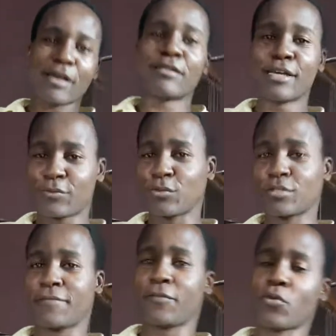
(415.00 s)
That
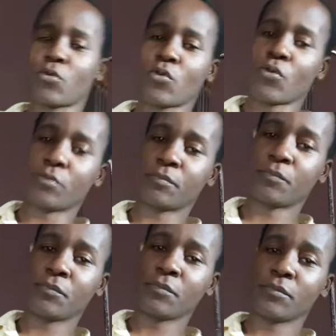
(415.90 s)
was for
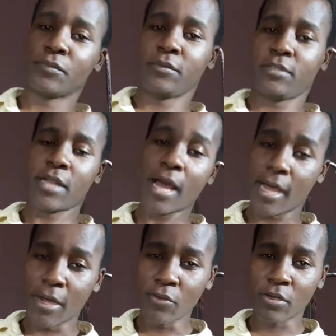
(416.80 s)

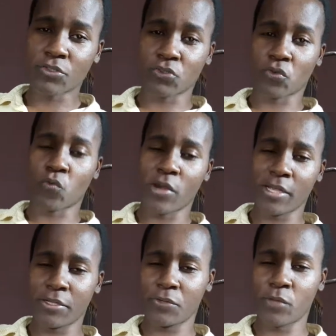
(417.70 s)
now. So
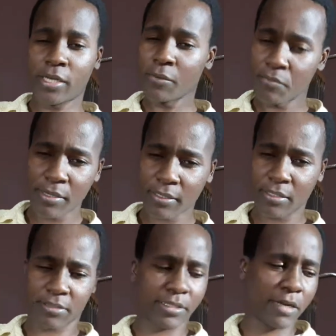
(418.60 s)
when we come back
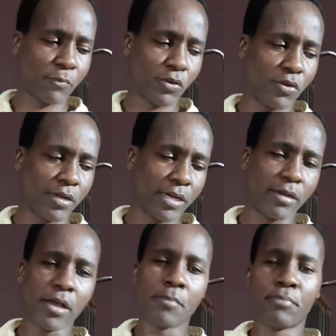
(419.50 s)
next time, we're gonna
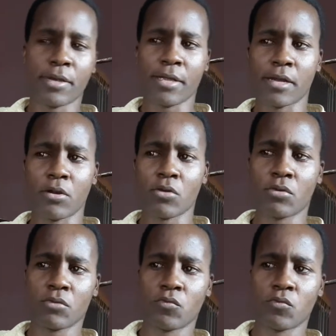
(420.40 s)
play along